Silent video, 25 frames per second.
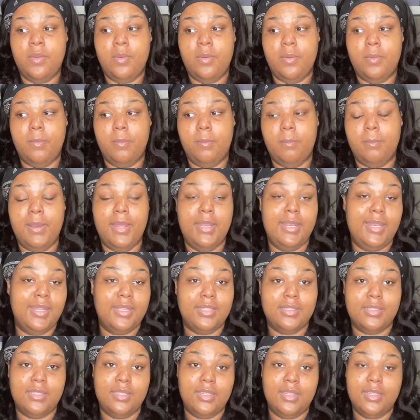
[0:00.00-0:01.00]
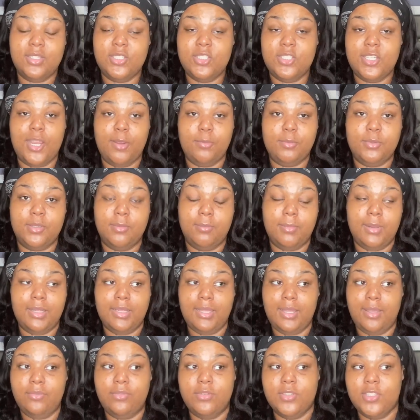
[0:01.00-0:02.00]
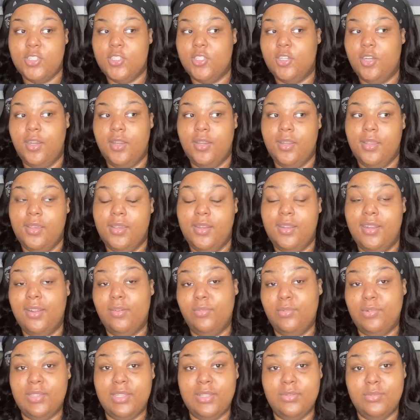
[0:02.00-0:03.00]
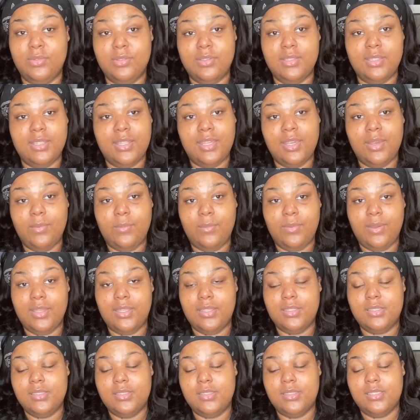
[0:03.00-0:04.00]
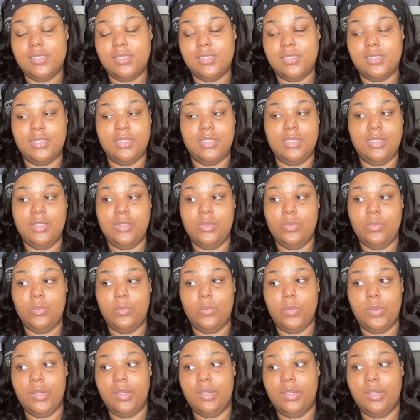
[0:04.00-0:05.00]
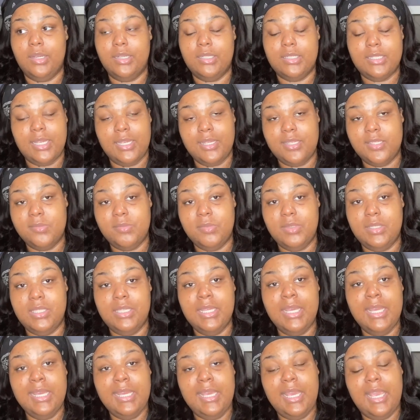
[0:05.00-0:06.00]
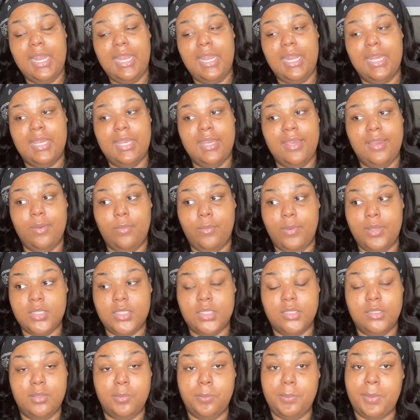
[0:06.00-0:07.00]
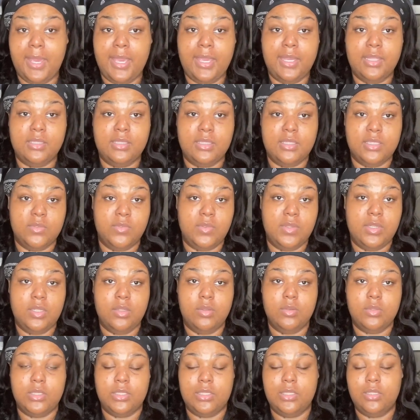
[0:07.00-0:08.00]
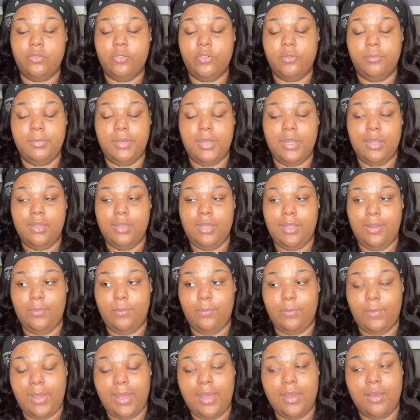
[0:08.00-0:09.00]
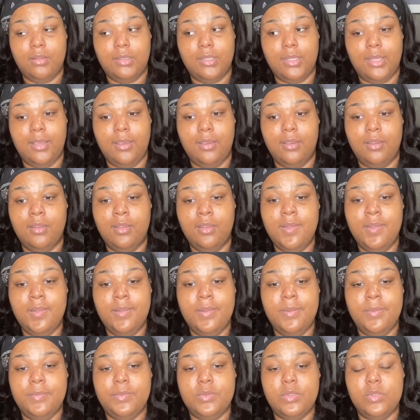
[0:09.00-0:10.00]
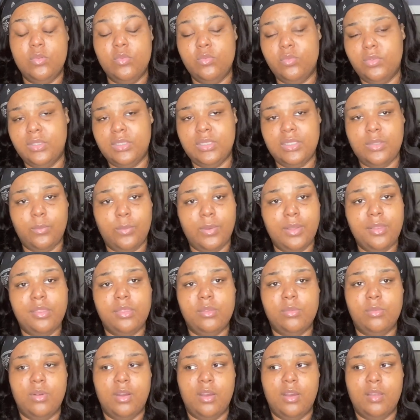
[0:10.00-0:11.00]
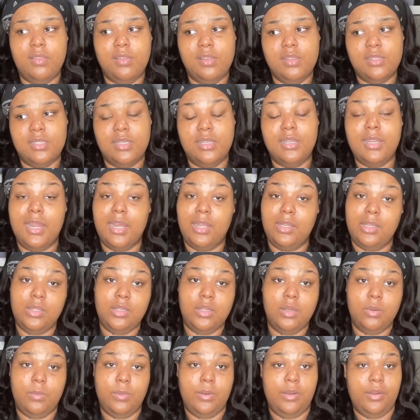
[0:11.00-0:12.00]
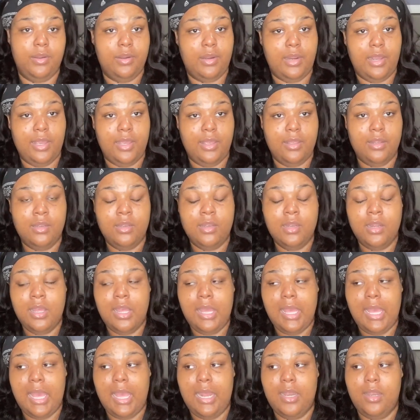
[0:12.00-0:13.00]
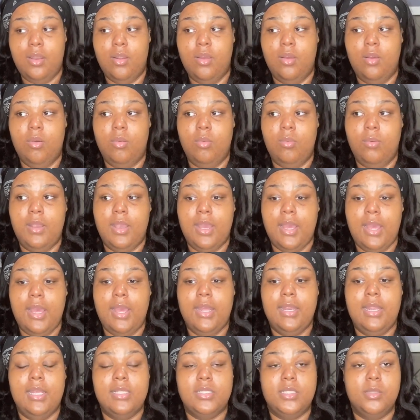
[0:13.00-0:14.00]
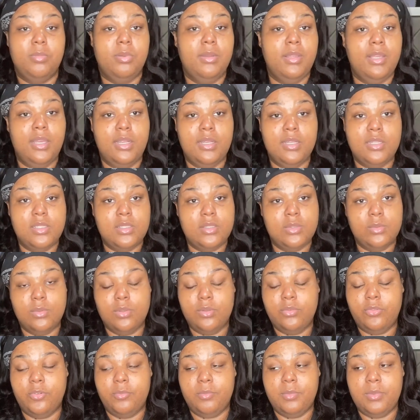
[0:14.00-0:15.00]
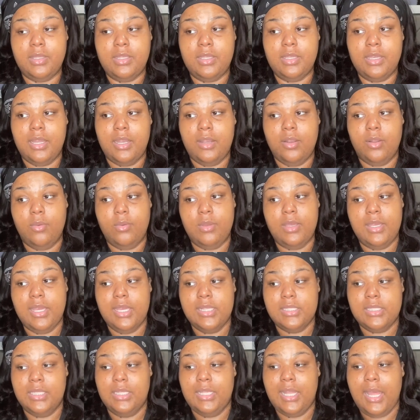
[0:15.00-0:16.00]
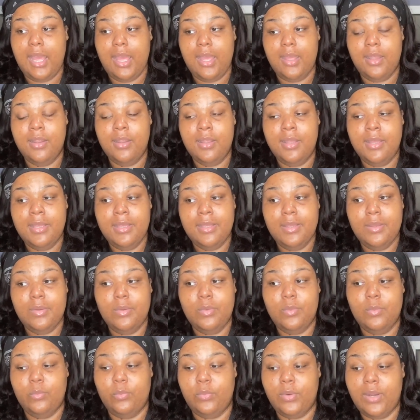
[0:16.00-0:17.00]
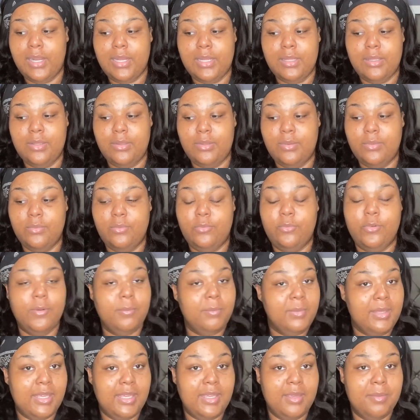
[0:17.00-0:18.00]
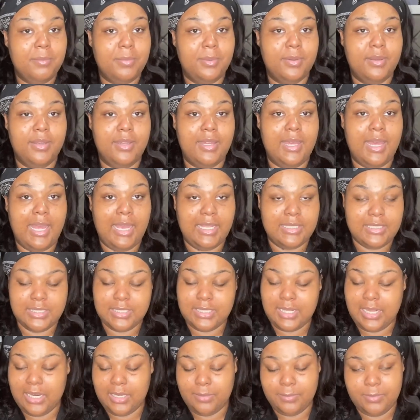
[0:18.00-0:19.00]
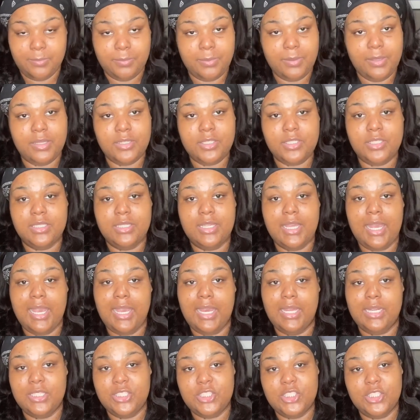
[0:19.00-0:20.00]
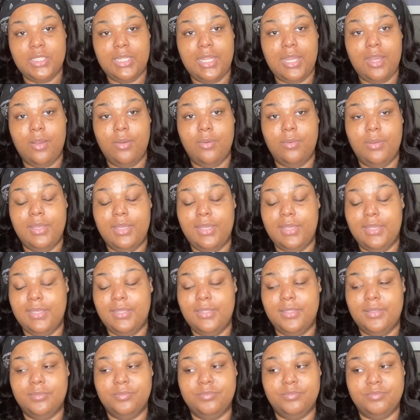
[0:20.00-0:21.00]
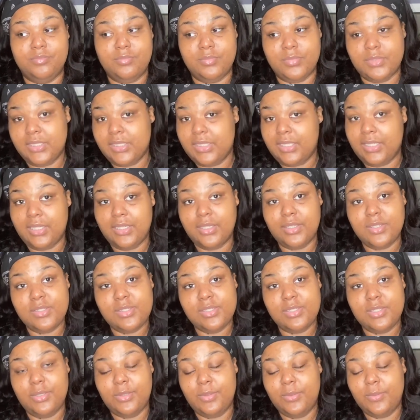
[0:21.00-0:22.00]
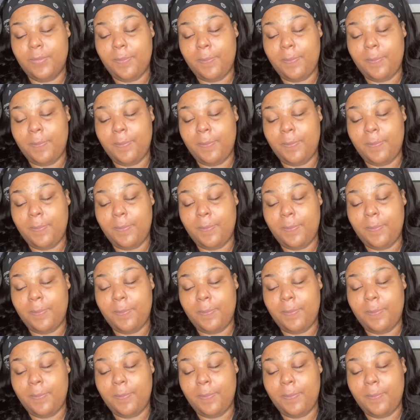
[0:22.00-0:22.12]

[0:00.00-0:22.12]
the next chapter of my life is starting, and I really, really can't wait to see where it takes me. And I can't wait to look back at these videos a year from now like, wow, like you really went through all this, and now look at where you're at. I know God has a plan in store for me. I know he has a lot ready for me, but I just got to be patient. I got to chill out. And yeah, so